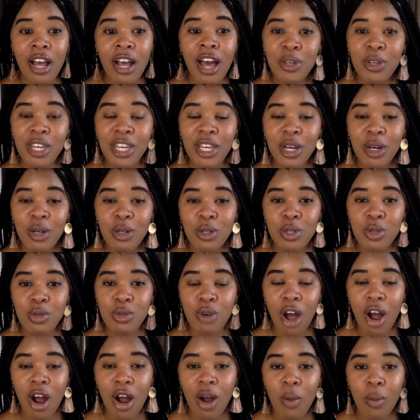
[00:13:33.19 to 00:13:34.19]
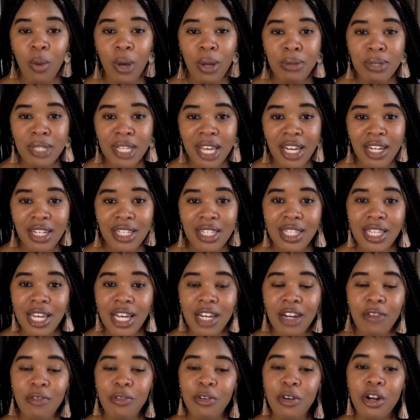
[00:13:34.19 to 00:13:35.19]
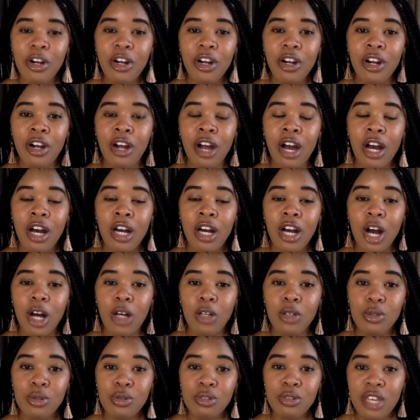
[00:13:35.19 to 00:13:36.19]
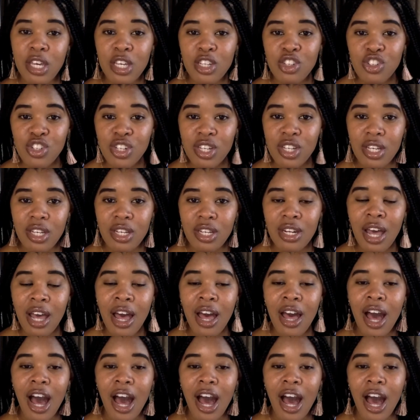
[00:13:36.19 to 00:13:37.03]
you can go to our website and sign up for a consultation